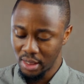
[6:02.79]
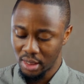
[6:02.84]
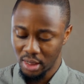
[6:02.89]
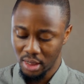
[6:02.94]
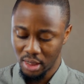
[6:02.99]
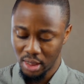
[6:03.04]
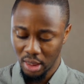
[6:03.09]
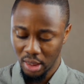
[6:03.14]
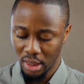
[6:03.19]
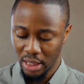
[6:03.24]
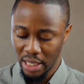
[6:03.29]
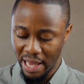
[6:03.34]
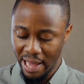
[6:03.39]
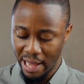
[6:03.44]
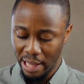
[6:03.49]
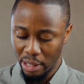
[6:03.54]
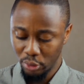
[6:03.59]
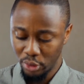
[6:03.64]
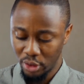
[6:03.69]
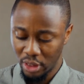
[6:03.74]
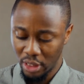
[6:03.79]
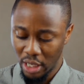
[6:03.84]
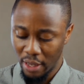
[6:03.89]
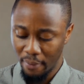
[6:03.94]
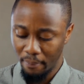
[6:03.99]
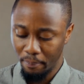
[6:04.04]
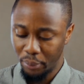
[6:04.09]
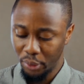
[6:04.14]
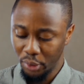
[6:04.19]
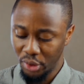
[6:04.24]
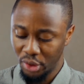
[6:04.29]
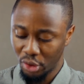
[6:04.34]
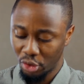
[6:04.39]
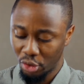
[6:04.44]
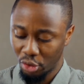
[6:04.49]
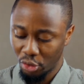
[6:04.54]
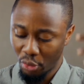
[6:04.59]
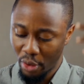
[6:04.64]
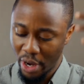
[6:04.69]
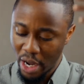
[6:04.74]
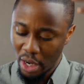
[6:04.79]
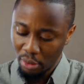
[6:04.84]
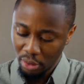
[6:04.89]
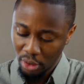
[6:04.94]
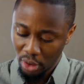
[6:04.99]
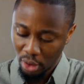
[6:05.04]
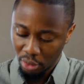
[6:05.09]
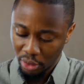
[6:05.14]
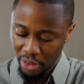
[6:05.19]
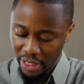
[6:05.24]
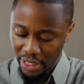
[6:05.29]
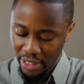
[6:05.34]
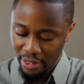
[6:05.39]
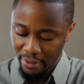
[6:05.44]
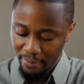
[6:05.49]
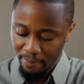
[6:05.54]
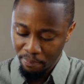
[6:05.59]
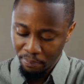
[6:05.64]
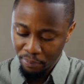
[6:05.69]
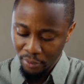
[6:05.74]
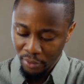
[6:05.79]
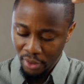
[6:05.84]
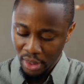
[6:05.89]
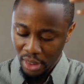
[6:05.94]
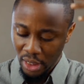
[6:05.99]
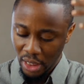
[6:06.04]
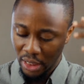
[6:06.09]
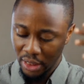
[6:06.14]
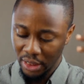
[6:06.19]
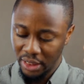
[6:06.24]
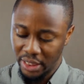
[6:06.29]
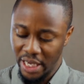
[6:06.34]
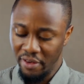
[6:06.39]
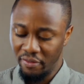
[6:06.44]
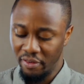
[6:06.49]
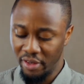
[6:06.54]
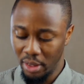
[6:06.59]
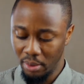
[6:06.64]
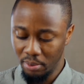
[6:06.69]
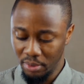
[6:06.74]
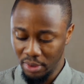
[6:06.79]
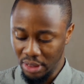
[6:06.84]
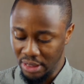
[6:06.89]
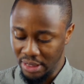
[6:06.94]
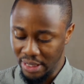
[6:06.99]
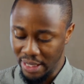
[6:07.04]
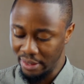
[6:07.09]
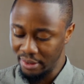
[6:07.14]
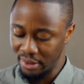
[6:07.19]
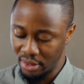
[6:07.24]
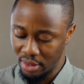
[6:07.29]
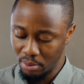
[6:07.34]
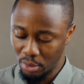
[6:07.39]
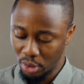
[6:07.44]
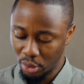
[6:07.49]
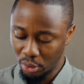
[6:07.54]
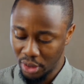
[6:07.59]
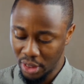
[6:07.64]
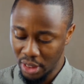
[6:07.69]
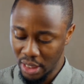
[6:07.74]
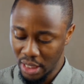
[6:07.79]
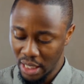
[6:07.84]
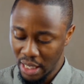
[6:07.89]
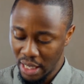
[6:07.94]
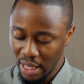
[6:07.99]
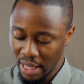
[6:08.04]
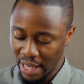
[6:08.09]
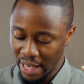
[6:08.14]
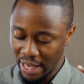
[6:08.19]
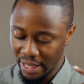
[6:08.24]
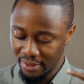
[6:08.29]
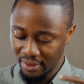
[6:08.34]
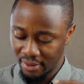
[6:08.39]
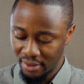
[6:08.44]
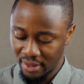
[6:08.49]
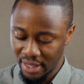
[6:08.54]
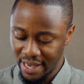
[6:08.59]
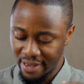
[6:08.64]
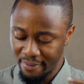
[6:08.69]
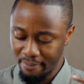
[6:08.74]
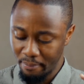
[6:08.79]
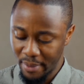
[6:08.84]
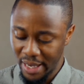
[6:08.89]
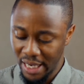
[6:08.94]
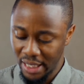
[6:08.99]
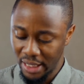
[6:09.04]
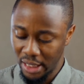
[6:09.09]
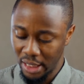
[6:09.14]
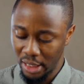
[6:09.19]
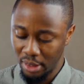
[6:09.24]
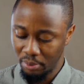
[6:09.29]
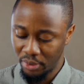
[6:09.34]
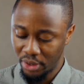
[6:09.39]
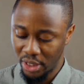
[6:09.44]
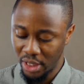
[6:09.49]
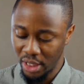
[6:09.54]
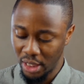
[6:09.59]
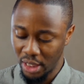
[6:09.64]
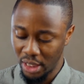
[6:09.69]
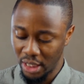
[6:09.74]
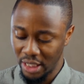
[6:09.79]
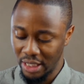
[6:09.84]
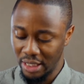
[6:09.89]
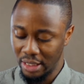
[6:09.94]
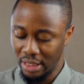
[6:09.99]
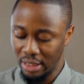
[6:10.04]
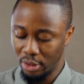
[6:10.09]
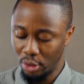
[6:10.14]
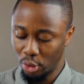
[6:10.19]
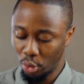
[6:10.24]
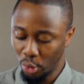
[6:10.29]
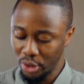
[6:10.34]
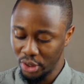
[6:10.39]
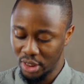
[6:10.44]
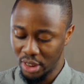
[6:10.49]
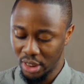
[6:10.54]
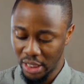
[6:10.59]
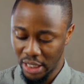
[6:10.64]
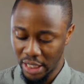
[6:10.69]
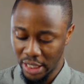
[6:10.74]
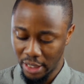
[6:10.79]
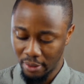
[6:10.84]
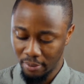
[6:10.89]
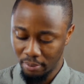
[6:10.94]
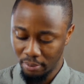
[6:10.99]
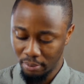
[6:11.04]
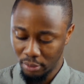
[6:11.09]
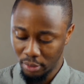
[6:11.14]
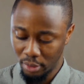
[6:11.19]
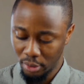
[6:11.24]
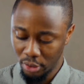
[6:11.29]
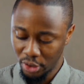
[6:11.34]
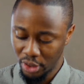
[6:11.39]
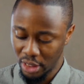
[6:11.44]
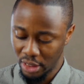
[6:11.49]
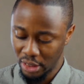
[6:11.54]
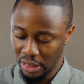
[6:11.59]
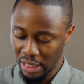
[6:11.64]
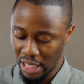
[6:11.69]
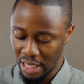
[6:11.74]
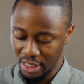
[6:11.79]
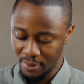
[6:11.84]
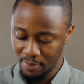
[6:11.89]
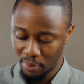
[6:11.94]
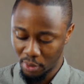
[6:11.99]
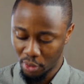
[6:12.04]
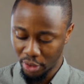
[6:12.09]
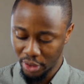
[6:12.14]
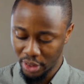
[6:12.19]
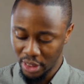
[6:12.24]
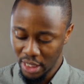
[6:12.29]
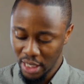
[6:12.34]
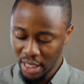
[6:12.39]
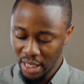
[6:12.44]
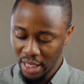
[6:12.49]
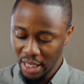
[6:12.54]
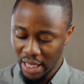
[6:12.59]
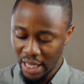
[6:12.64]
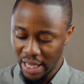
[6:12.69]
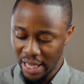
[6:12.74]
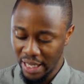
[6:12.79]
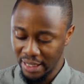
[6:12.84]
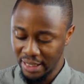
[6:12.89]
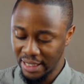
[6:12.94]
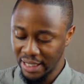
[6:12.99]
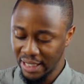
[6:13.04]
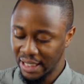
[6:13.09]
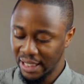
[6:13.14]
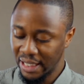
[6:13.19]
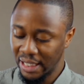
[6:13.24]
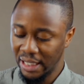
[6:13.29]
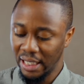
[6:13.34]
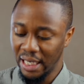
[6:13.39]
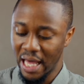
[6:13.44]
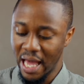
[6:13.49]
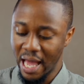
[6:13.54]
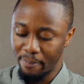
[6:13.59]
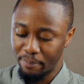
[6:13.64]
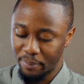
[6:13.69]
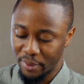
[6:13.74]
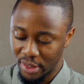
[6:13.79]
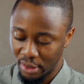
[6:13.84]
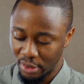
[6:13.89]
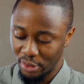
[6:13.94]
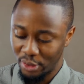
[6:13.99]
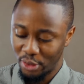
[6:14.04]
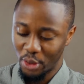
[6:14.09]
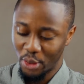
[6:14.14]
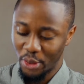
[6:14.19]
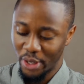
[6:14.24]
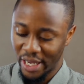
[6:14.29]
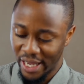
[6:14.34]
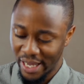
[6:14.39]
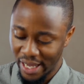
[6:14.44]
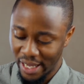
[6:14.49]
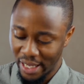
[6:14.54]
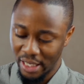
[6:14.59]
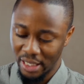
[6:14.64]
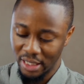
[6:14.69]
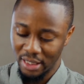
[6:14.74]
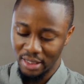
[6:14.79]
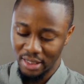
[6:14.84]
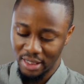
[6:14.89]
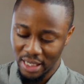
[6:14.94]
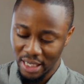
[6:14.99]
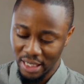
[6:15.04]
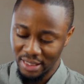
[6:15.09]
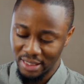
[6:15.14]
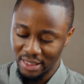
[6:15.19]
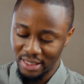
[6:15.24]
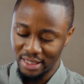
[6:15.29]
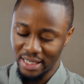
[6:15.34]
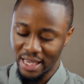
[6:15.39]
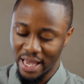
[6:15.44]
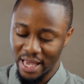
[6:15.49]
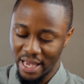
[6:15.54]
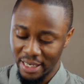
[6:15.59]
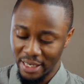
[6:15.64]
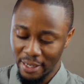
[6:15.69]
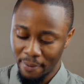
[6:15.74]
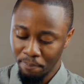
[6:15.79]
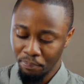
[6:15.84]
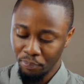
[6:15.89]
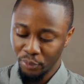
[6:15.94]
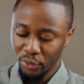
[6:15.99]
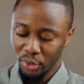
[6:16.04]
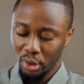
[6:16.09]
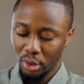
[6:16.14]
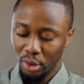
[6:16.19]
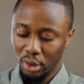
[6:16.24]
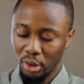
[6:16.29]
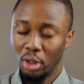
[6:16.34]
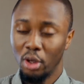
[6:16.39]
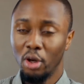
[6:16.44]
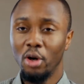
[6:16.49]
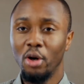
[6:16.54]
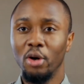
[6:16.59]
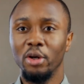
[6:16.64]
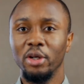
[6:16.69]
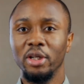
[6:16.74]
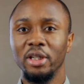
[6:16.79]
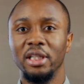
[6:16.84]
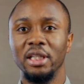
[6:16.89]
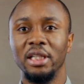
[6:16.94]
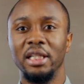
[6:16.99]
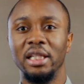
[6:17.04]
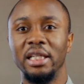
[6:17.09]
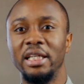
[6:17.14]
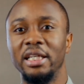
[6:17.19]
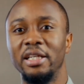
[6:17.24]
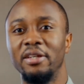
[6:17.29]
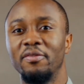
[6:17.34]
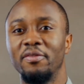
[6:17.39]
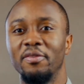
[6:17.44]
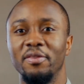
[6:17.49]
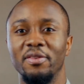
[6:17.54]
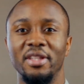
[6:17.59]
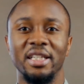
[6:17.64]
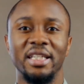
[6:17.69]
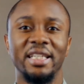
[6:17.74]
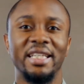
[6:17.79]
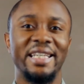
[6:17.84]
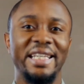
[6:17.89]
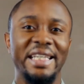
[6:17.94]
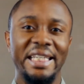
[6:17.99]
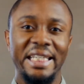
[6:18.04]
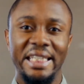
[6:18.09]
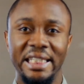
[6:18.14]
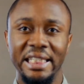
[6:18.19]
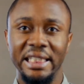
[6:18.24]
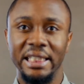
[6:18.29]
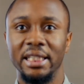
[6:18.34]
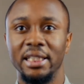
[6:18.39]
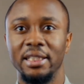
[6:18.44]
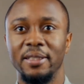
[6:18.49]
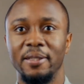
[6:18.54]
son out and put the crown on him and gave him the testimony, and they made him king and anointed him." Look at the last part. "And they clapped their hands and said, Long live the king.